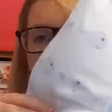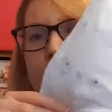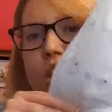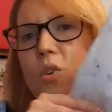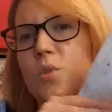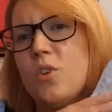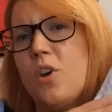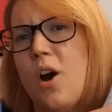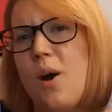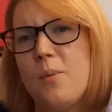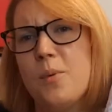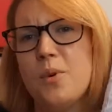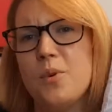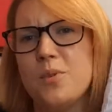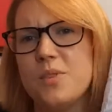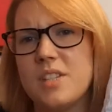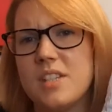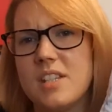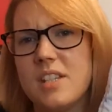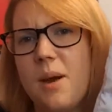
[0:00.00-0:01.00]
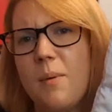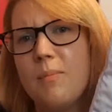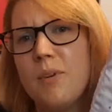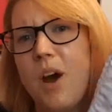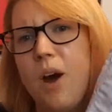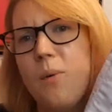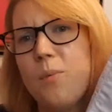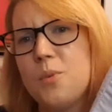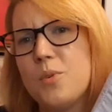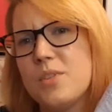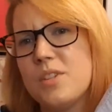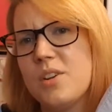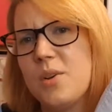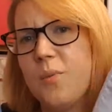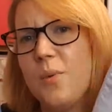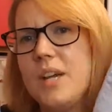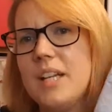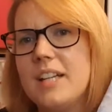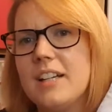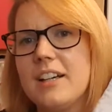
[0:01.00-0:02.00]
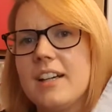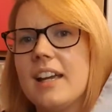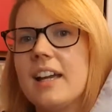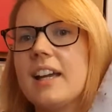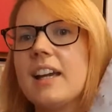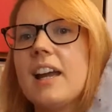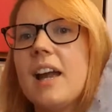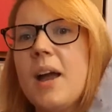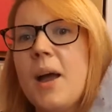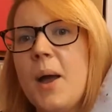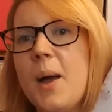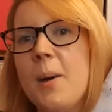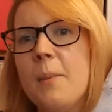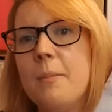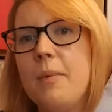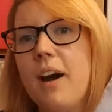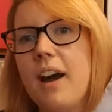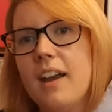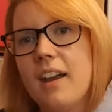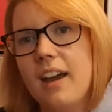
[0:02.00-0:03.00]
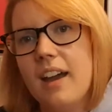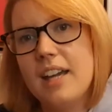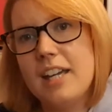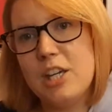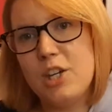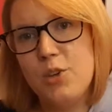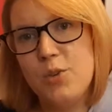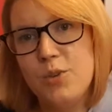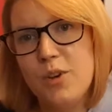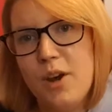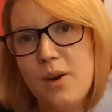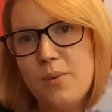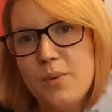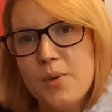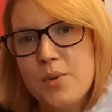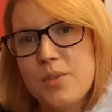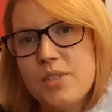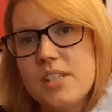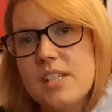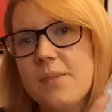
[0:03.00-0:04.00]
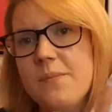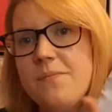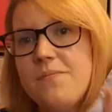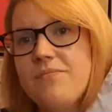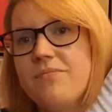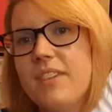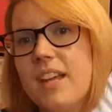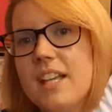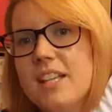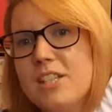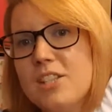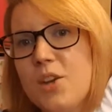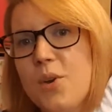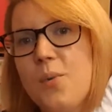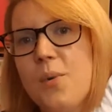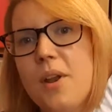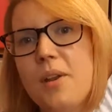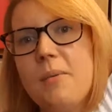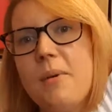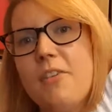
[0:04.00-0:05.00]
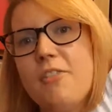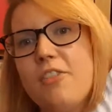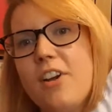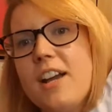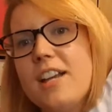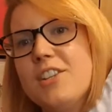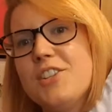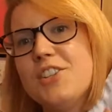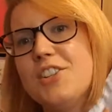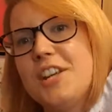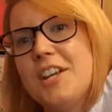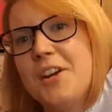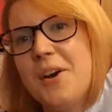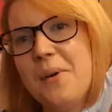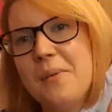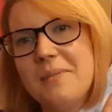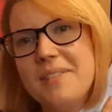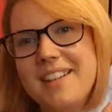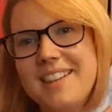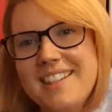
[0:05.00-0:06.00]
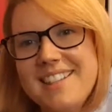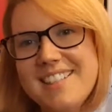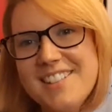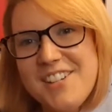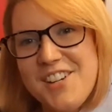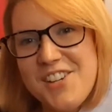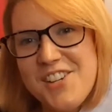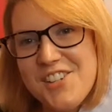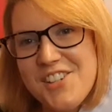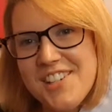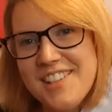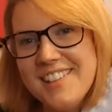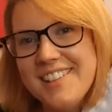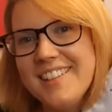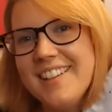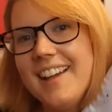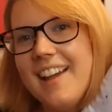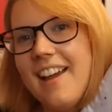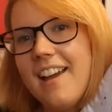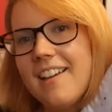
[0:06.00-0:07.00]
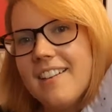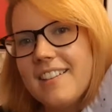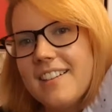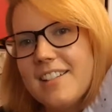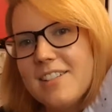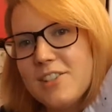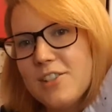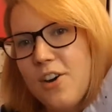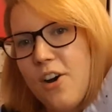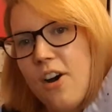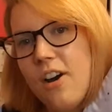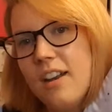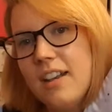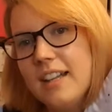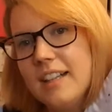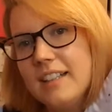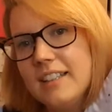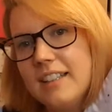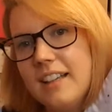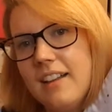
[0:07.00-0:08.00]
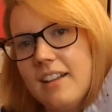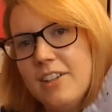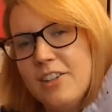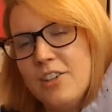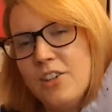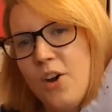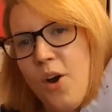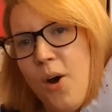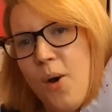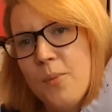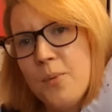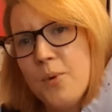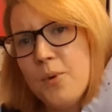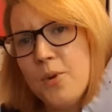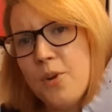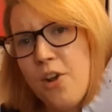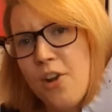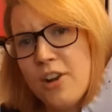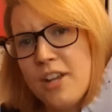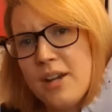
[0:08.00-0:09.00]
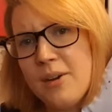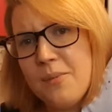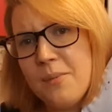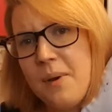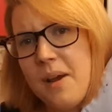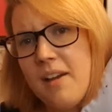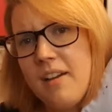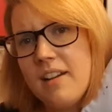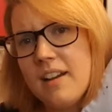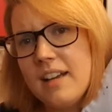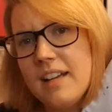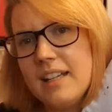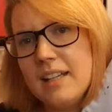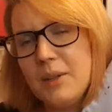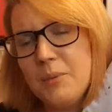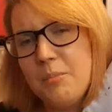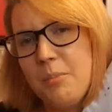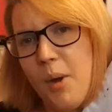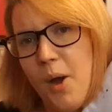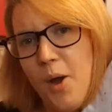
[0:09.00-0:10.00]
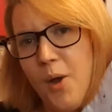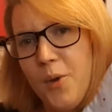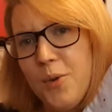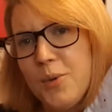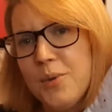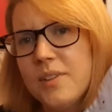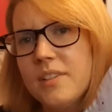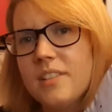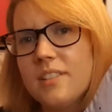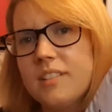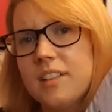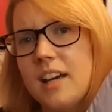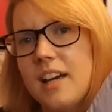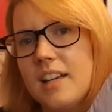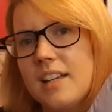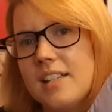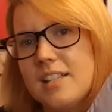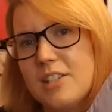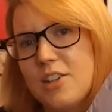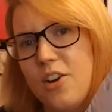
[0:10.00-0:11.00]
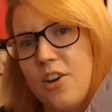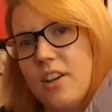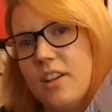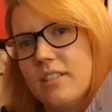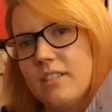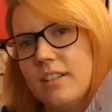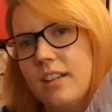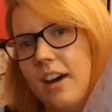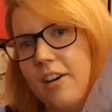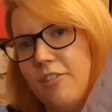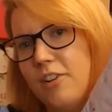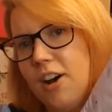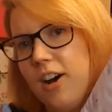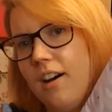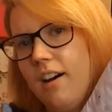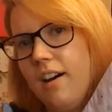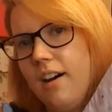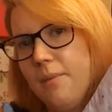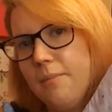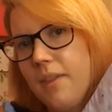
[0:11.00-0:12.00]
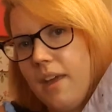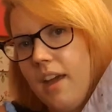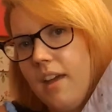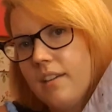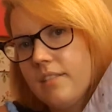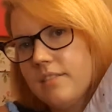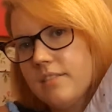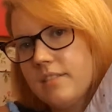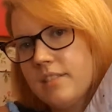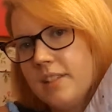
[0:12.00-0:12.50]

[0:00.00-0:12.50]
cute narwhals. Some narwhals look weird looking, but I like cute narwhals. And so one of my friends, she got me this cushion that's got a little narwhal on it wearing a little bow and it's got a little love heart there.